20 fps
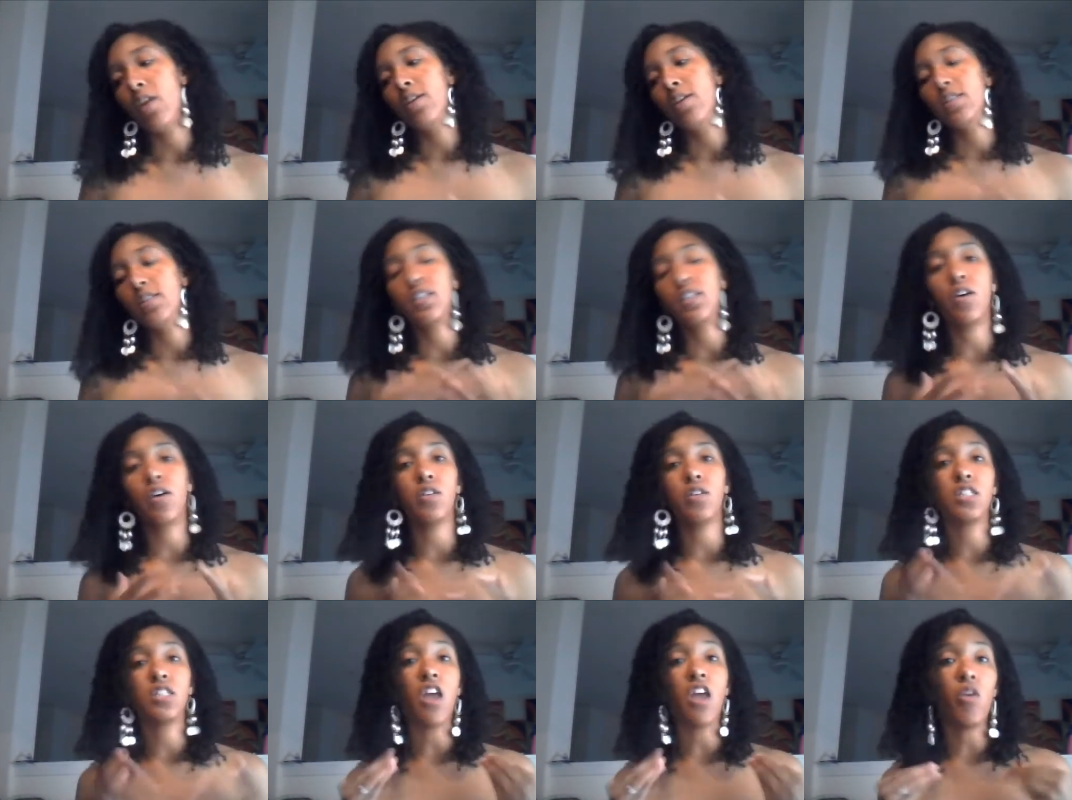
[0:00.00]
So
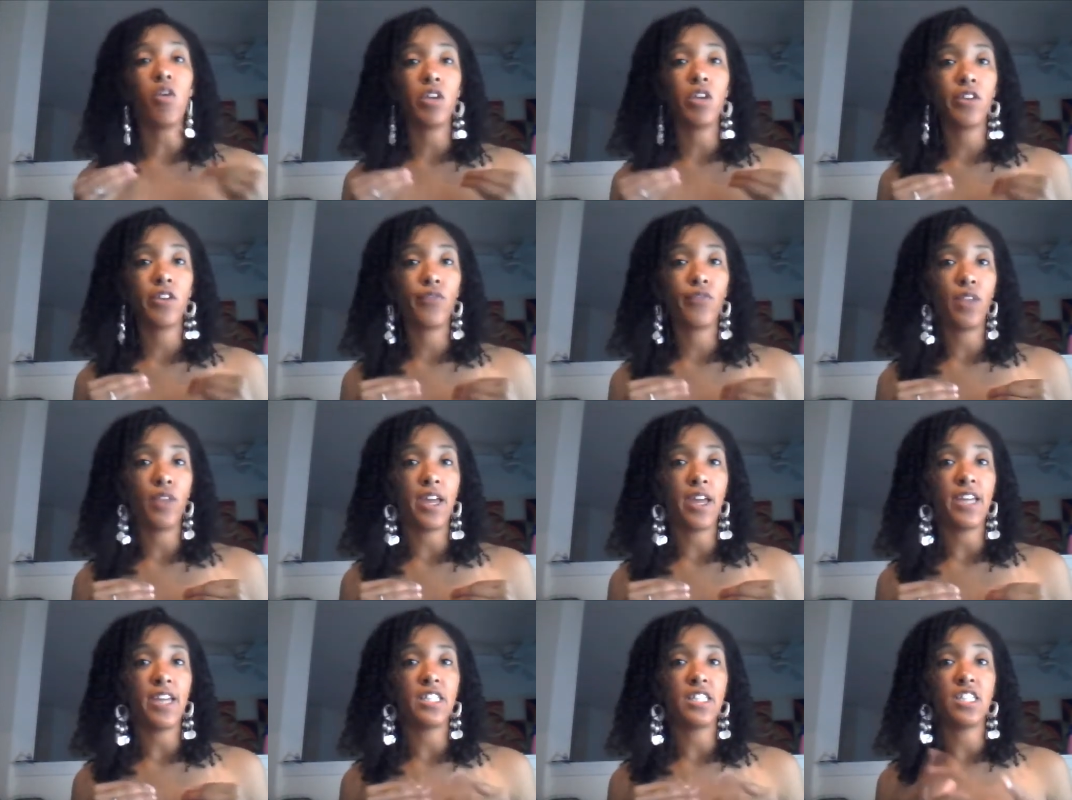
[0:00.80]
the saltwater
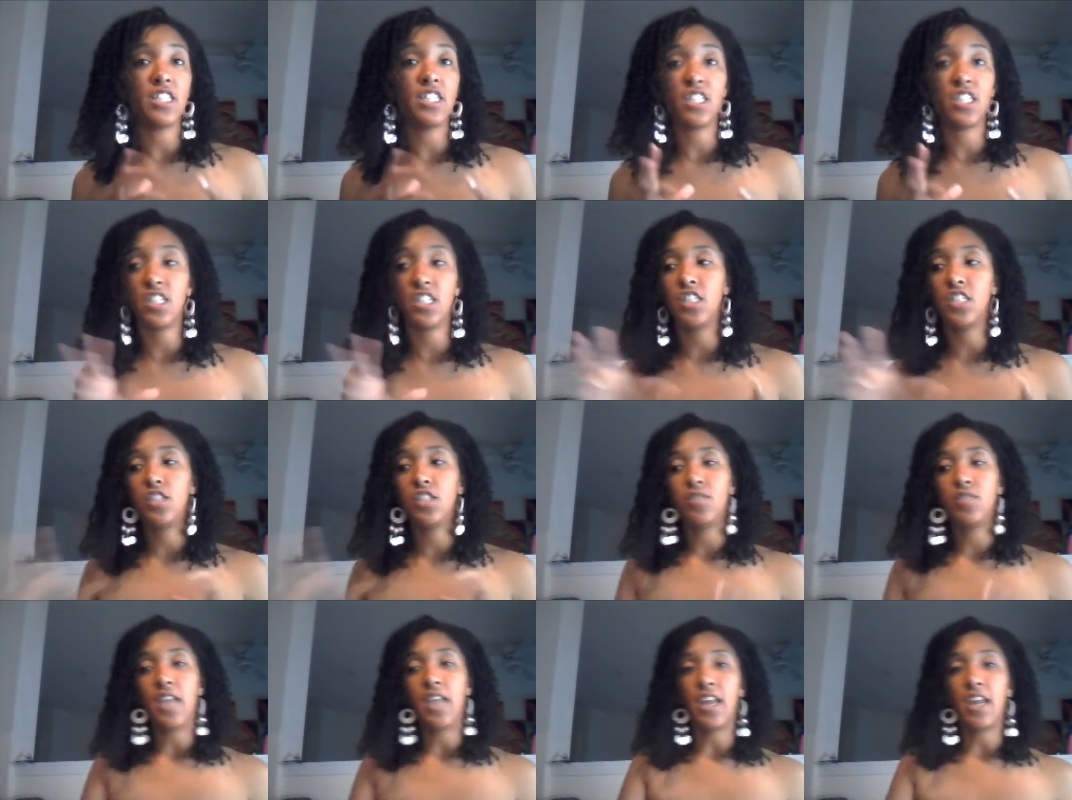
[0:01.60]
flush is just you
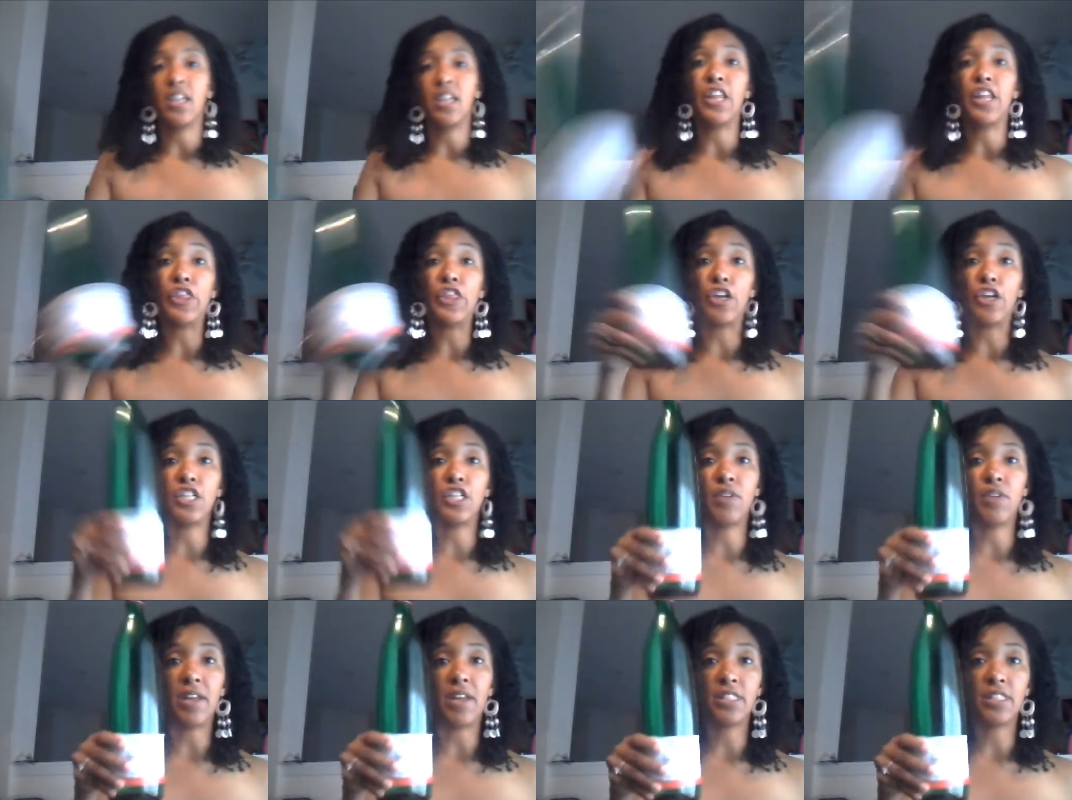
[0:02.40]
taking in 32
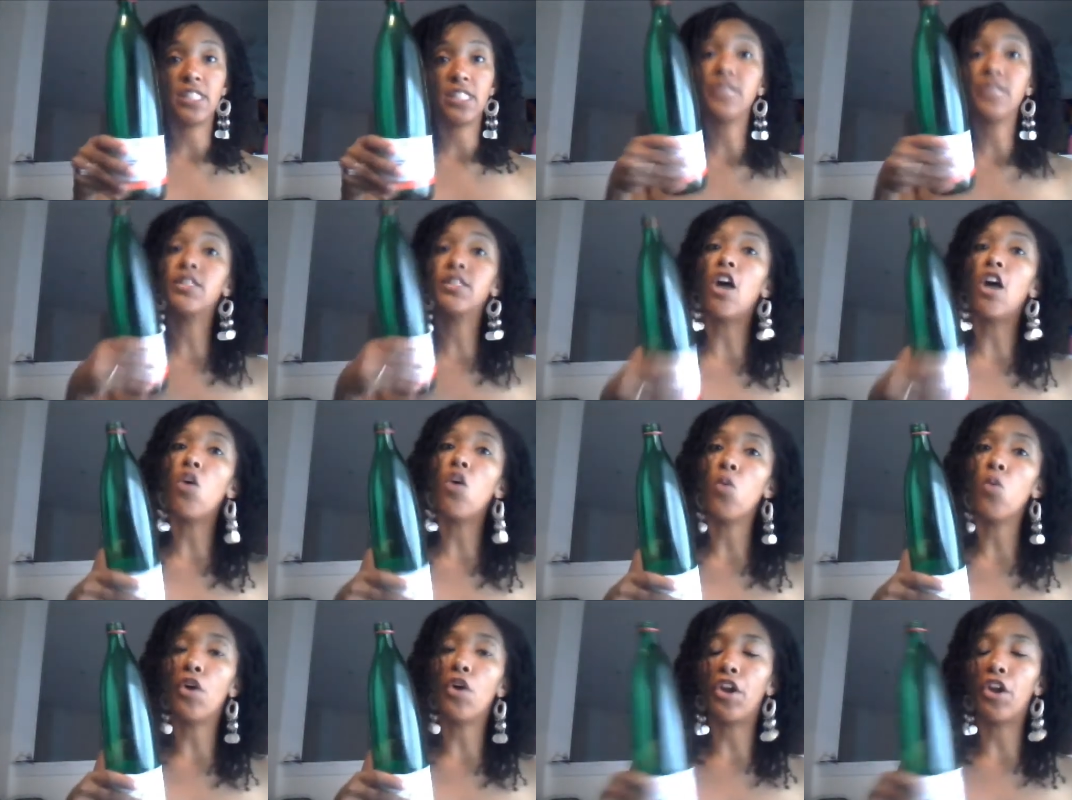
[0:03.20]
ounces of salt
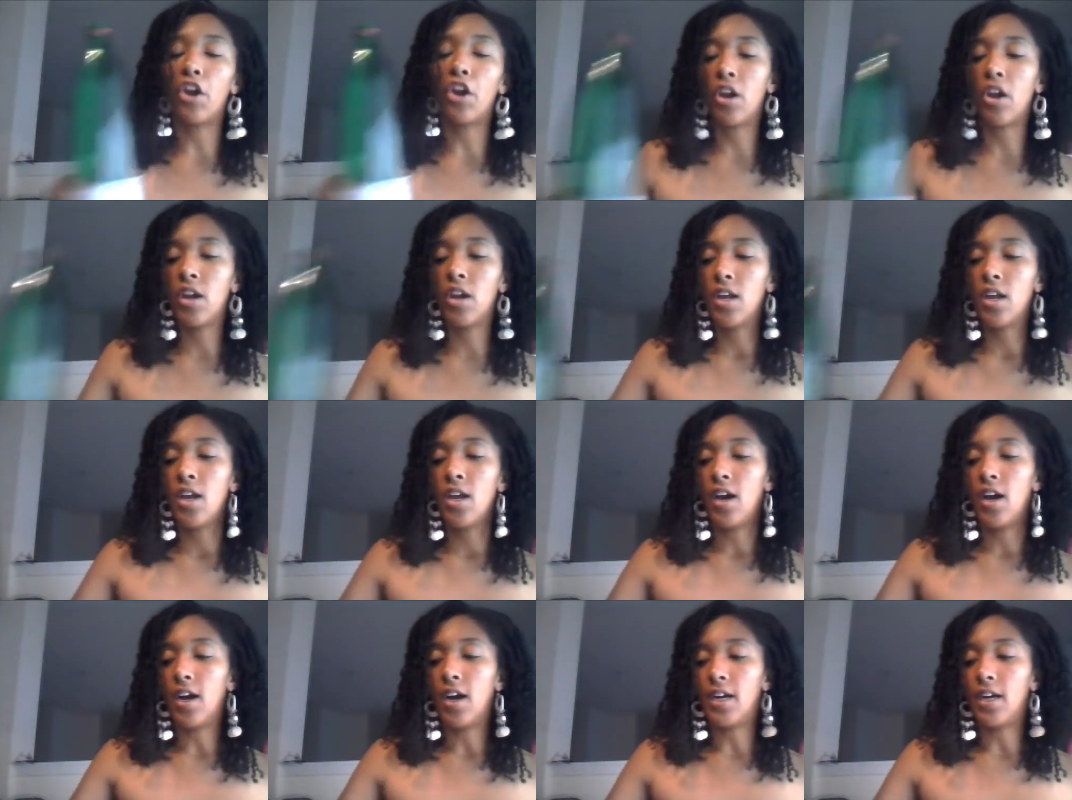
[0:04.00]
water
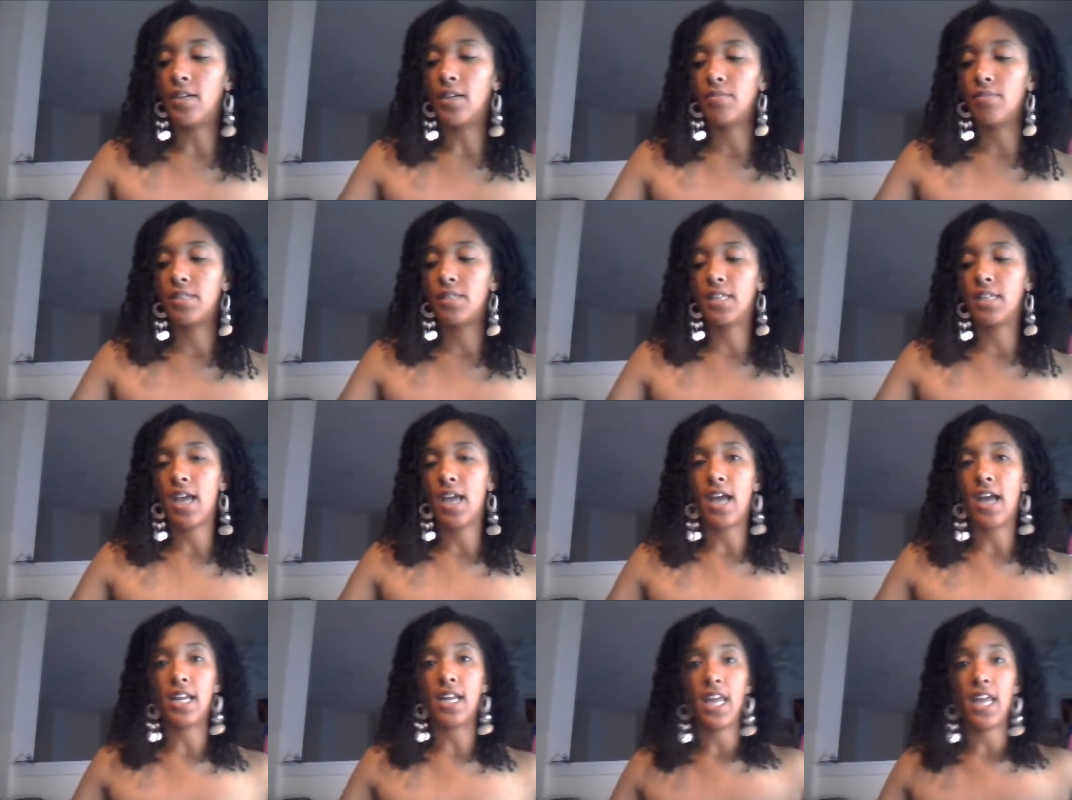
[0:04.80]
to
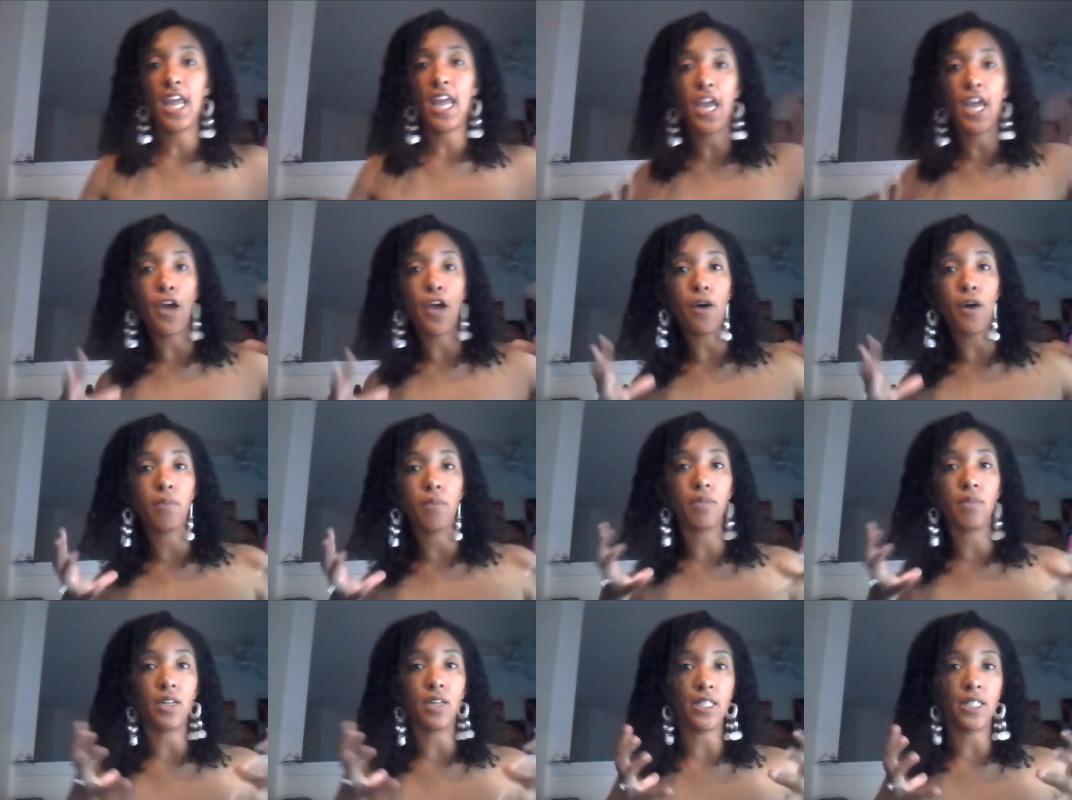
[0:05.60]
kind of
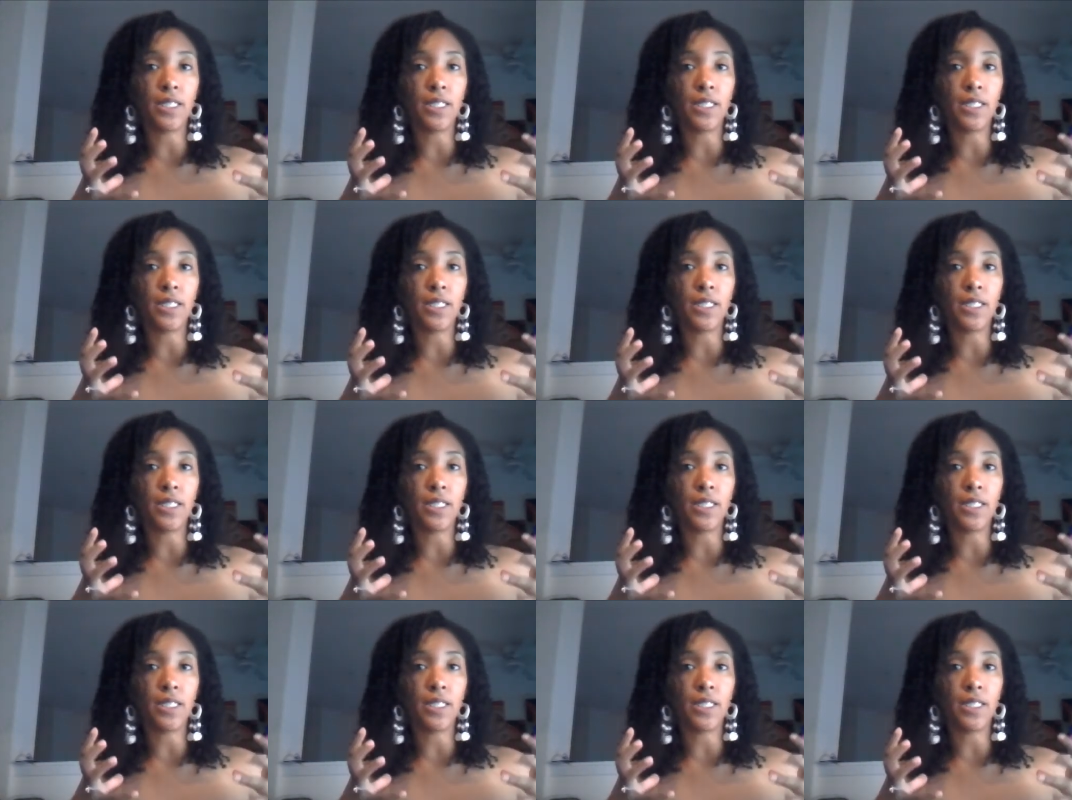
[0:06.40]
help